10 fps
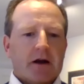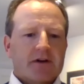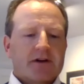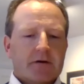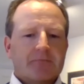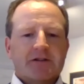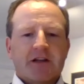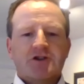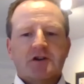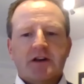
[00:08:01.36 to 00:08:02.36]
of
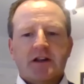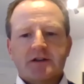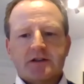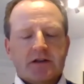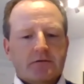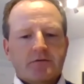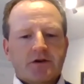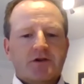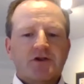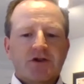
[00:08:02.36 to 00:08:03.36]
interpretation
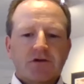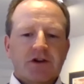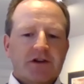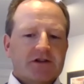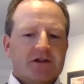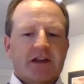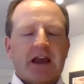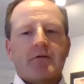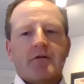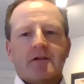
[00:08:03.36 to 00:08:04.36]
you do need to just
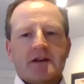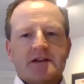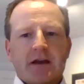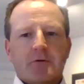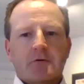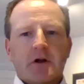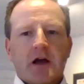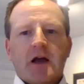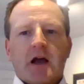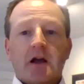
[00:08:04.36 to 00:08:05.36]
get around the table
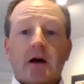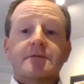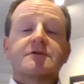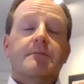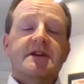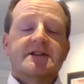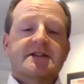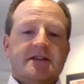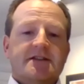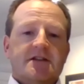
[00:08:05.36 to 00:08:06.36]
and come to a
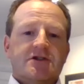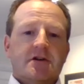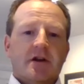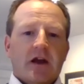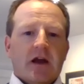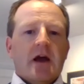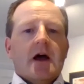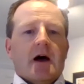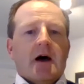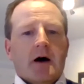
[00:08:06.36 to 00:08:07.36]
business decision.
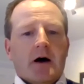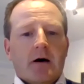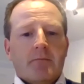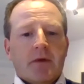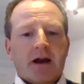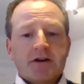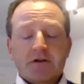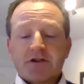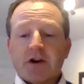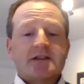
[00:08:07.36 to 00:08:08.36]
And I do
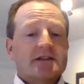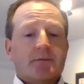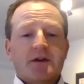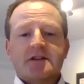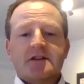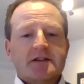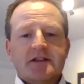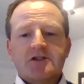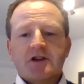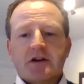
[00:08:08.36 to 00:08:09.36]
stress it's a business
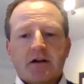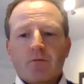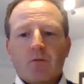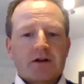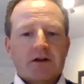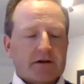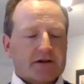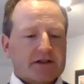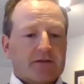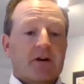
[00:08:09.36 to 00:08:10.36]
decision. Whilst
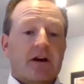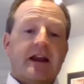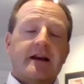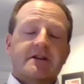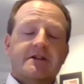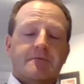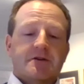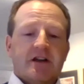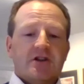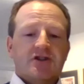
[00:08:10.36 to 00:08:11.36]
there's different legal
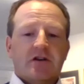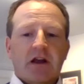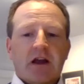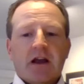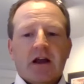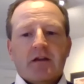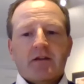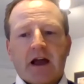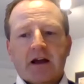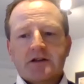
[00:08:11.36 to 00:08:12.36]
interpretation,
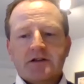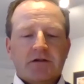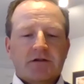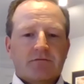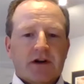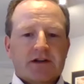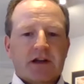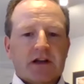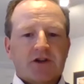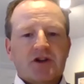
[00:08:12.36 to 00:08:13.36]
that attitude to risk
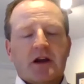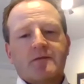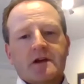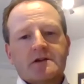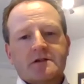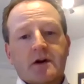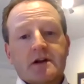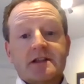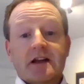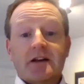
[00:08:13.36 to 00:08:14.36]
can shape things quite
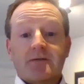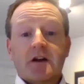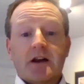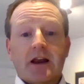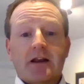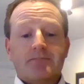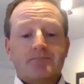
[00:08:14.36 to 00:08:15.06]
significantly.